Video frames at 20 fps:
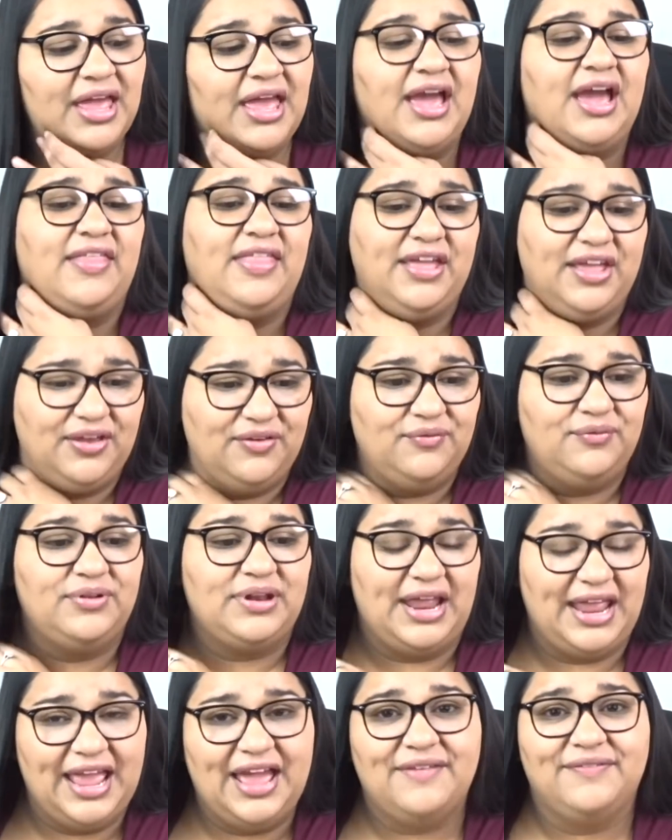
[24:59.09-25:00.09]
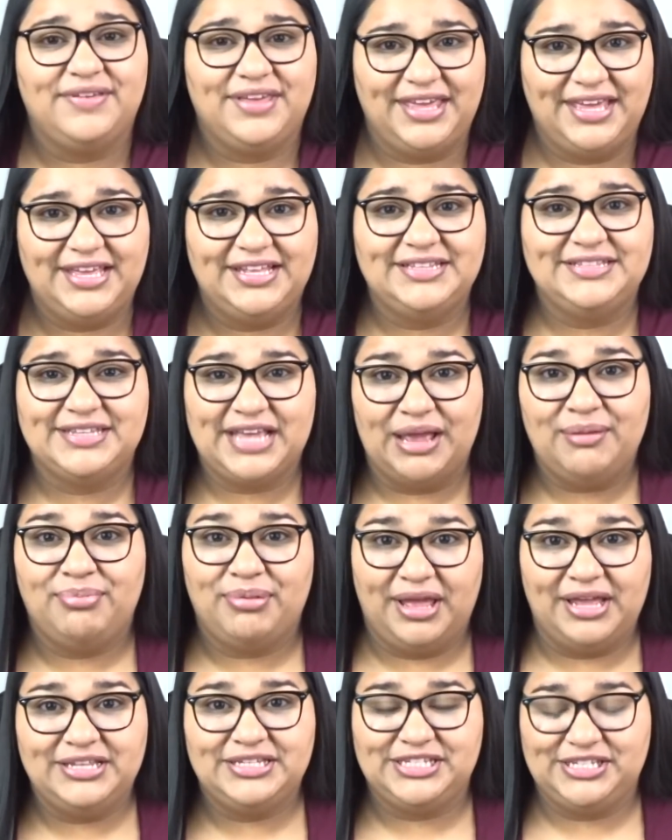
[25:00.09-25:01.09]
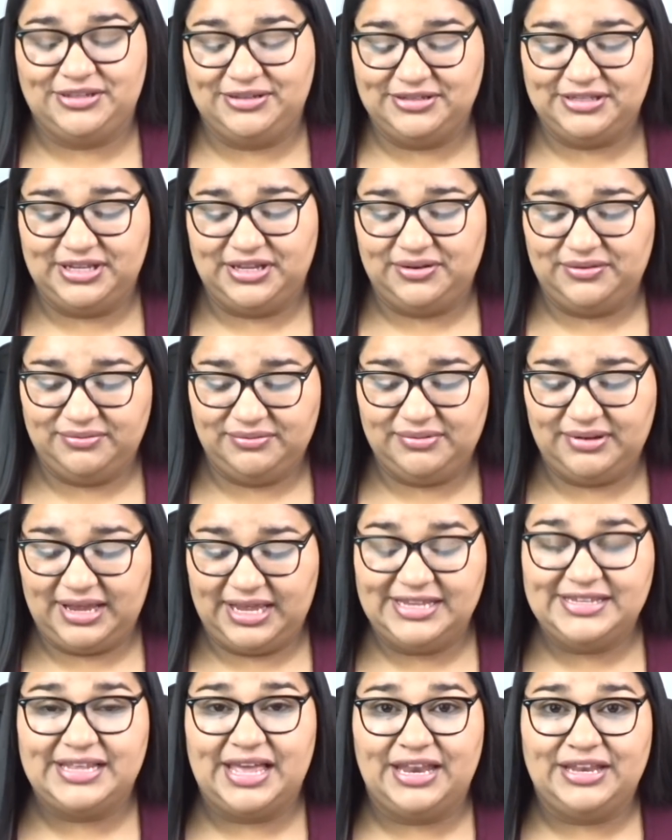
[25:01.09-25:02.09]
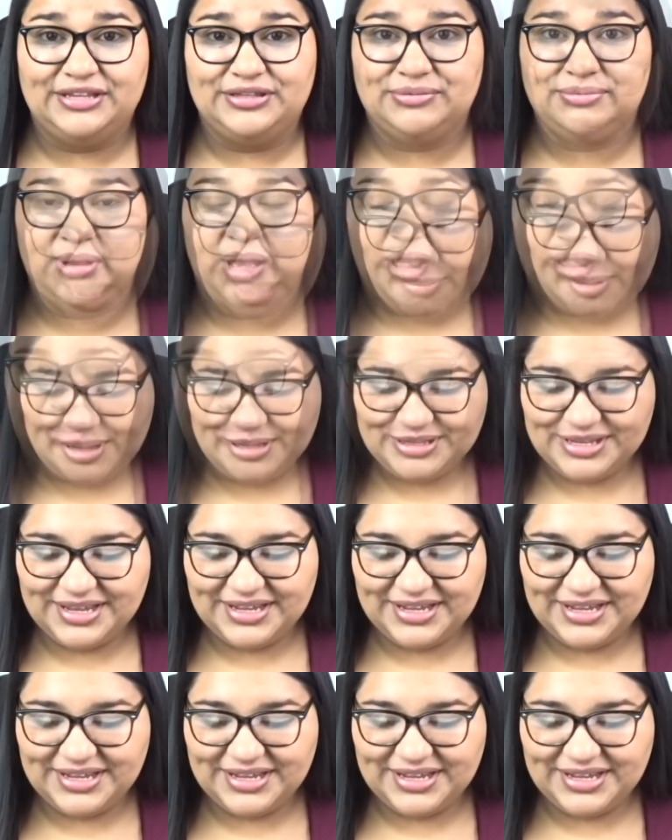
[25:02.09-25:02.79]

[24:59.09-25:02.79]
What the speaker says: I think when I have kids, I plan to use it as that as well. I'm also